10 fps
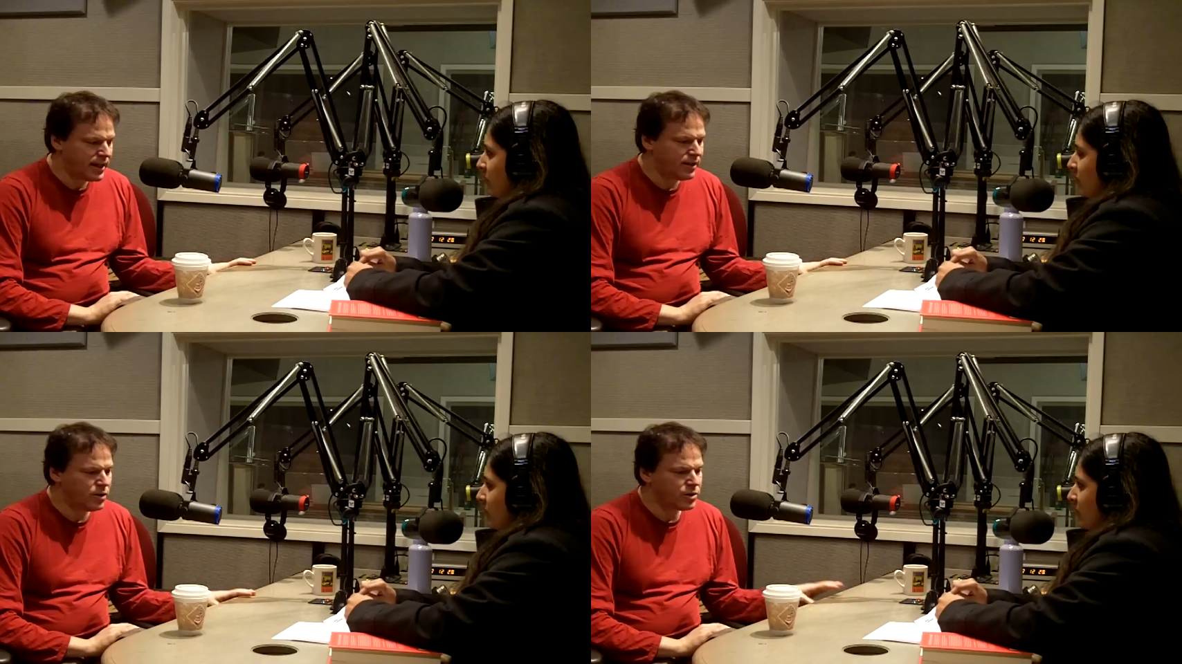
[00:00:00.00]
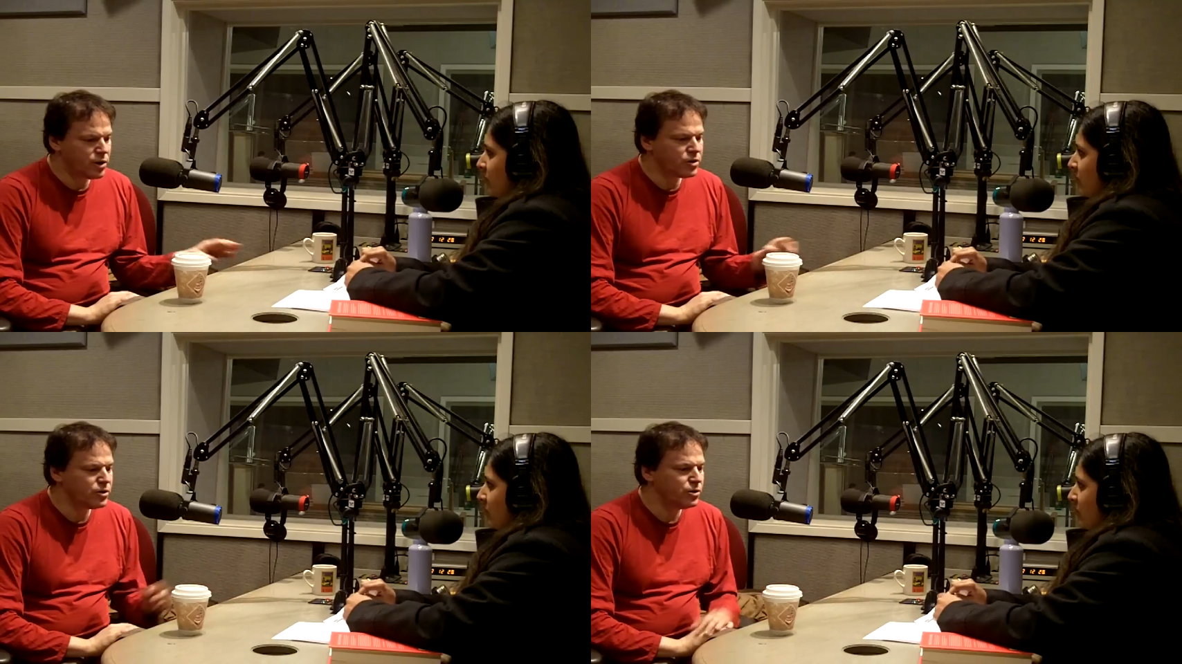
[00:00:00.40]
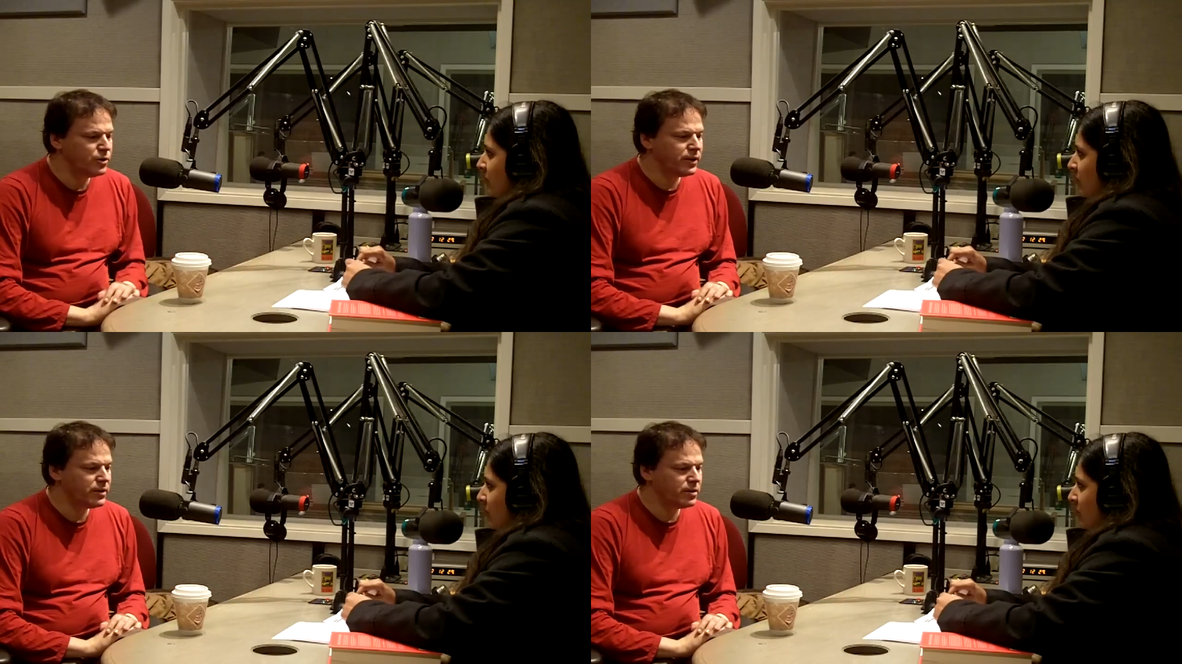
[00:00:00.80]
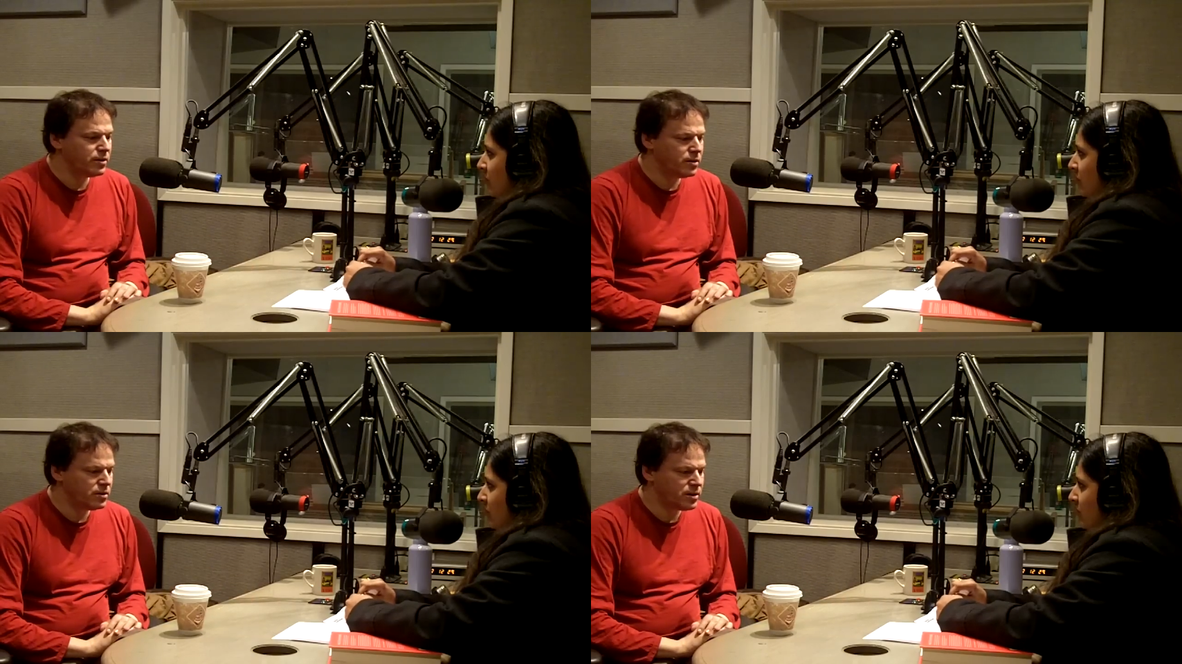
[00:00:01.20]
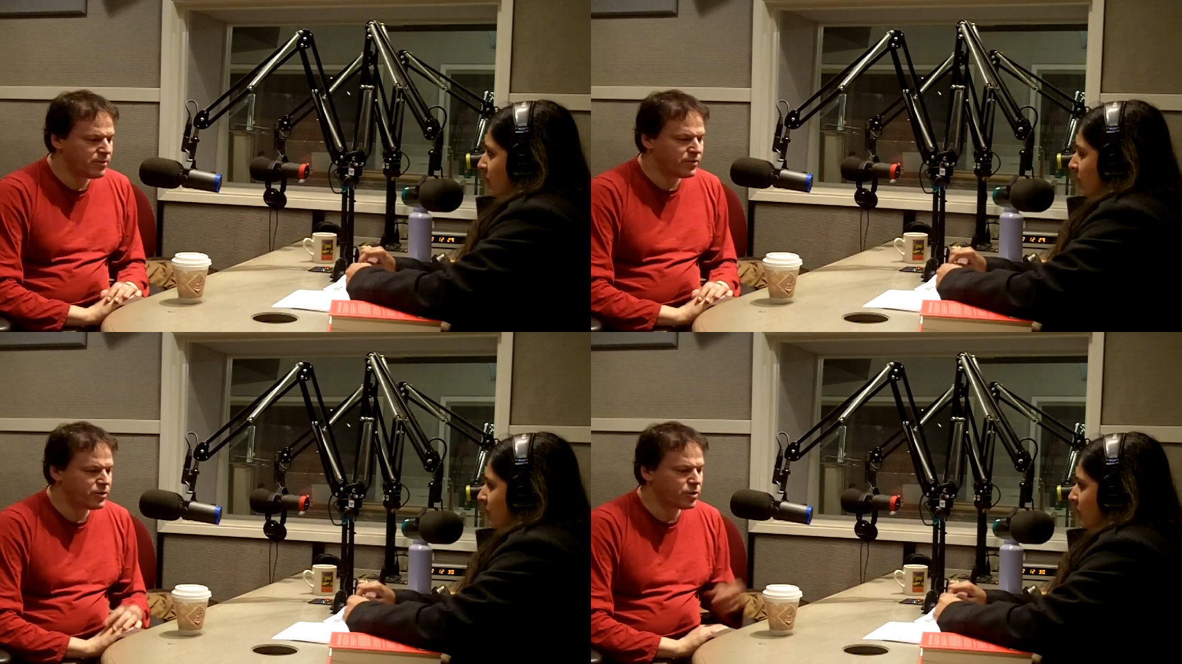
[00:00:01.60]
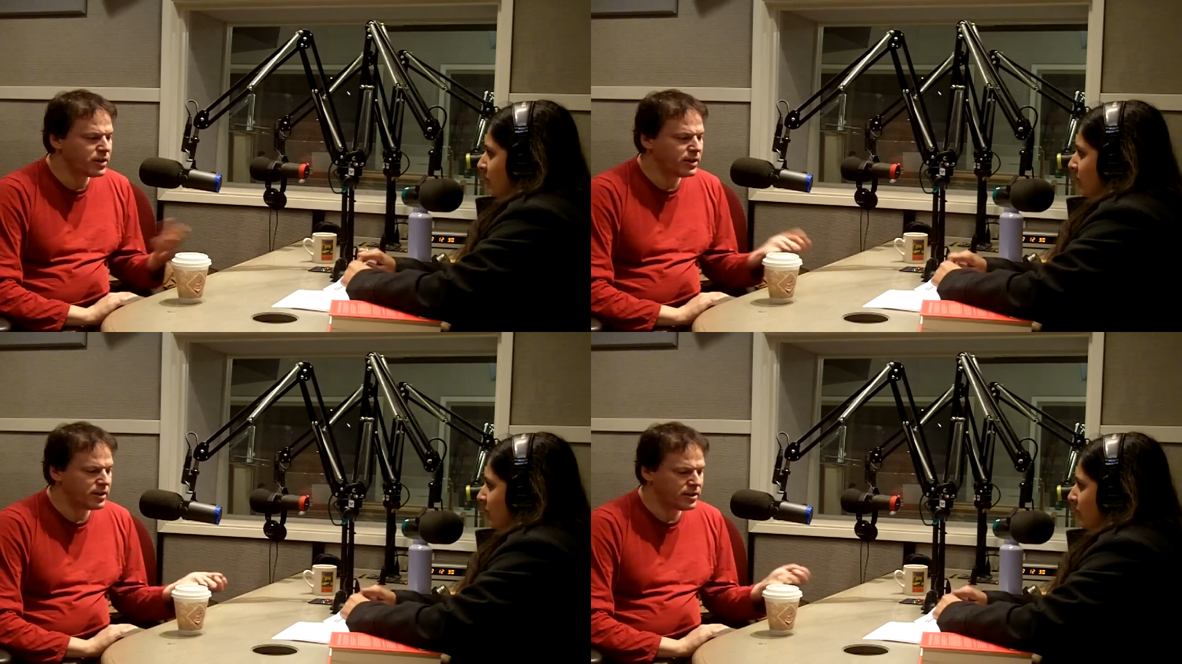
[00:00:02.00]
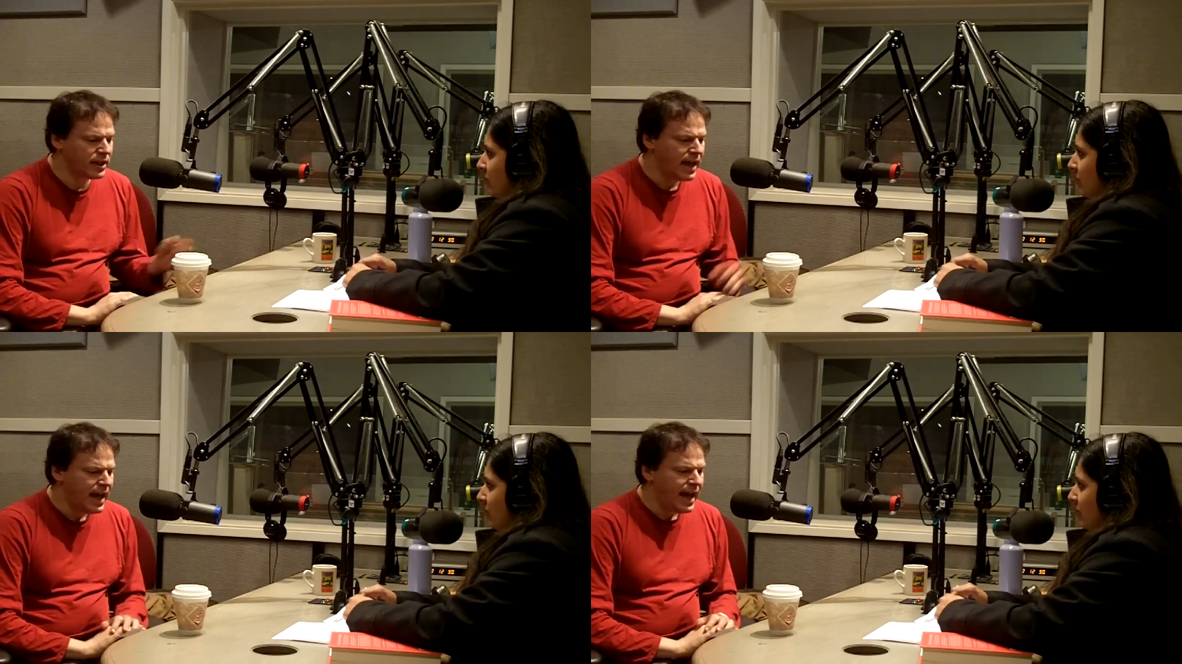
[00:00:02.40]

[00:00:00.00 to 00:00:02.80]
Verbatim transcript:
Speaker 1: and I was also doing some of this organizing,